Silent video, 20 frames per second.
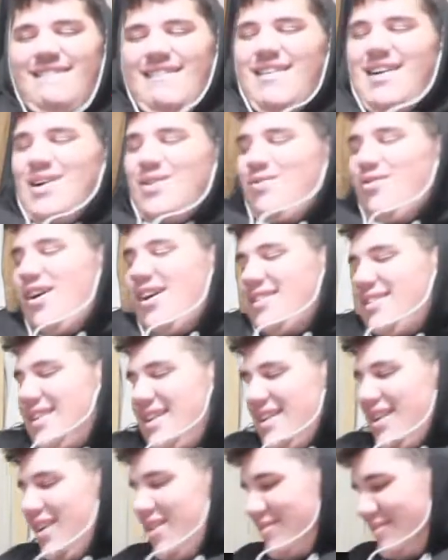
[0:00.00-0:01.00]
I want
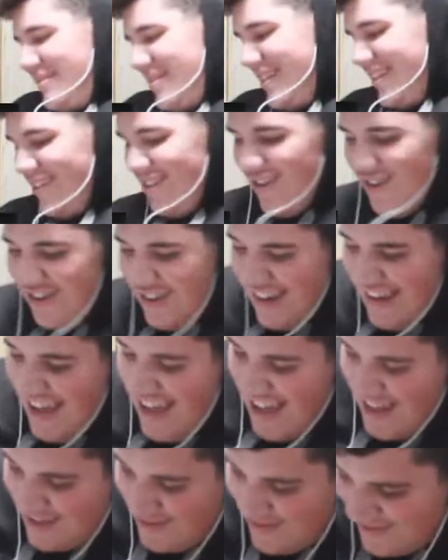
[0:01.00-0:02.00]
that on me, no
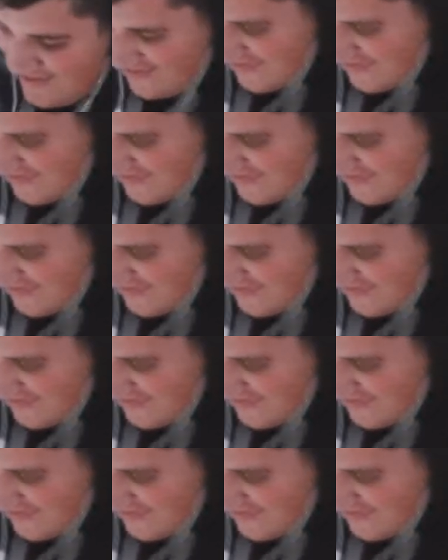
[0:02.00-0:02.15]
cap.